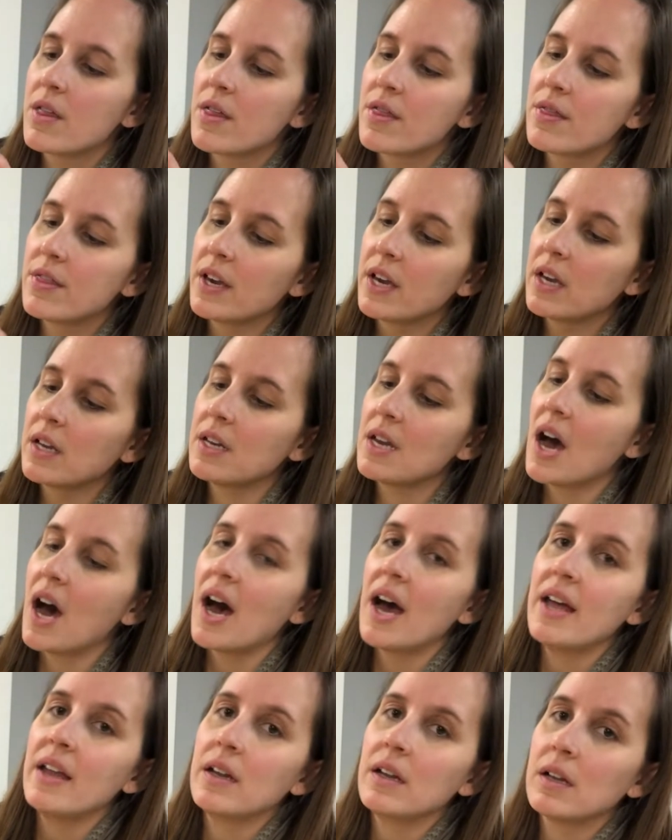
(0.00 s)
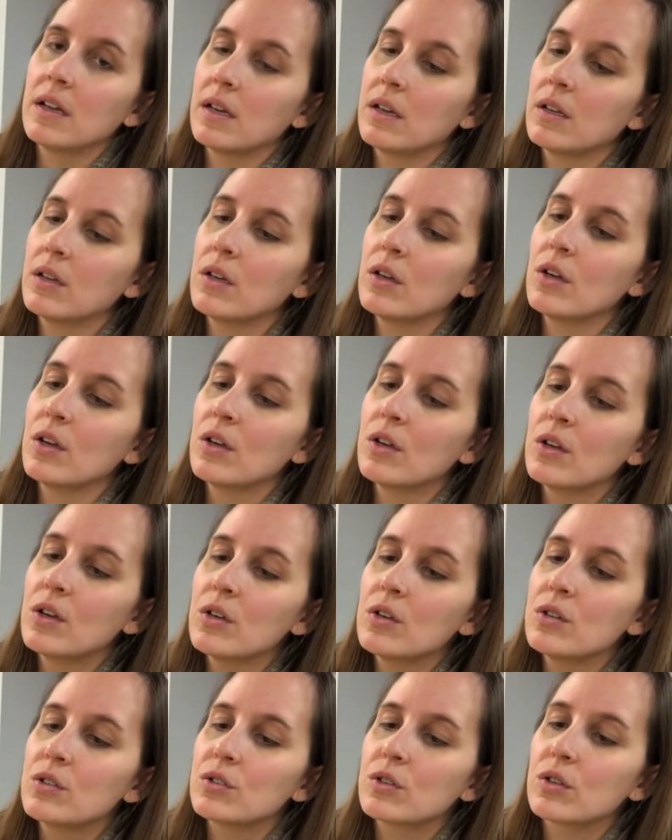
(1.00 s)
thick knot.
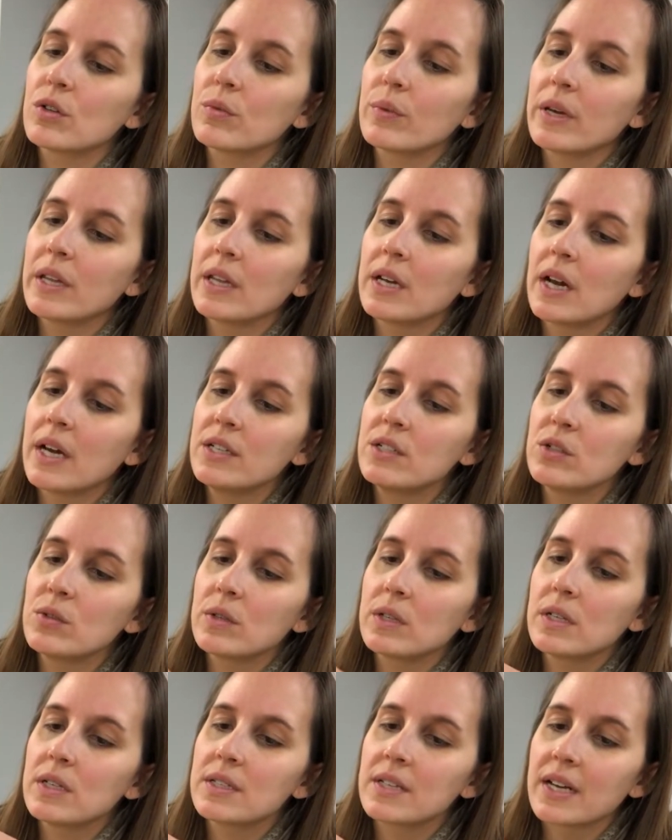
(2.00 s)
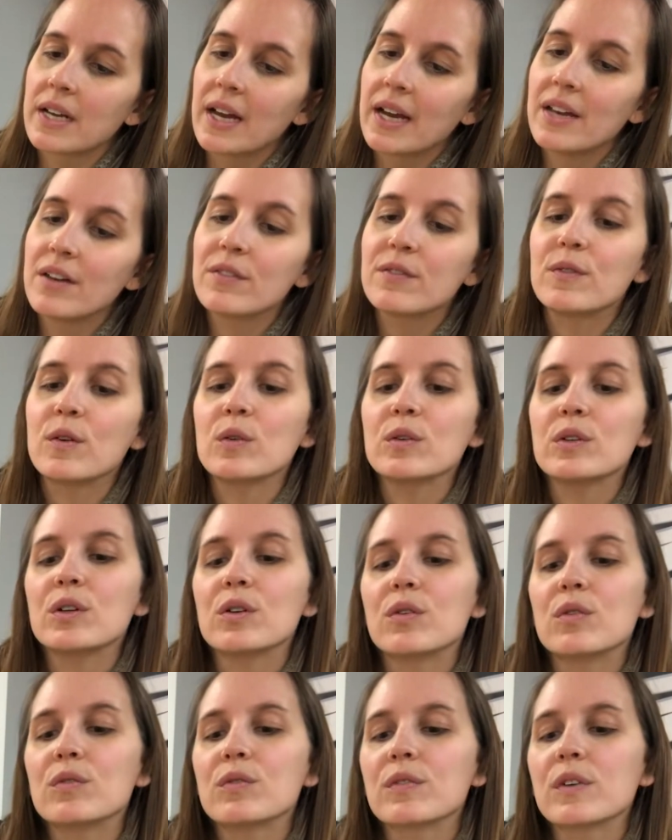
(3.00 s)
So the way that I do it is I kind of fold it
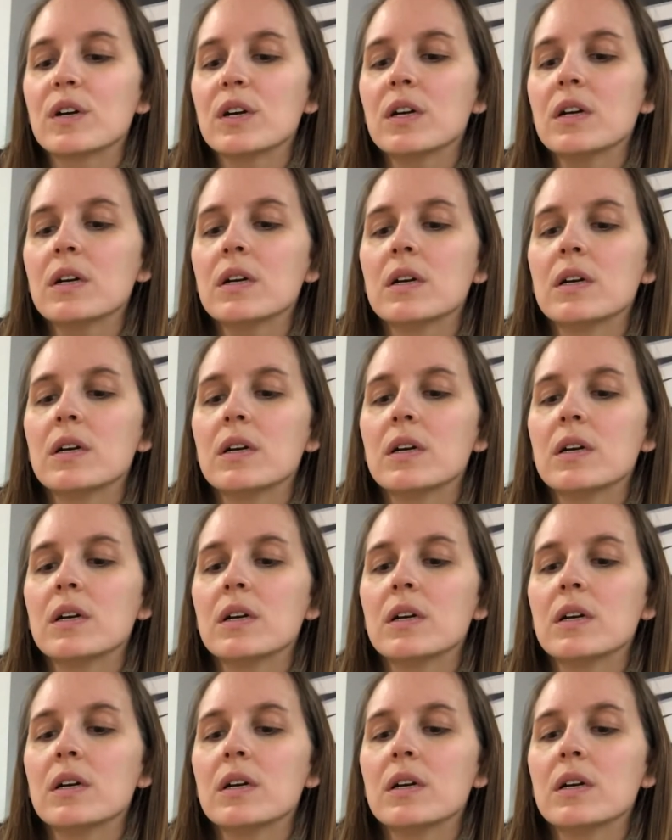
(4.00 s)
over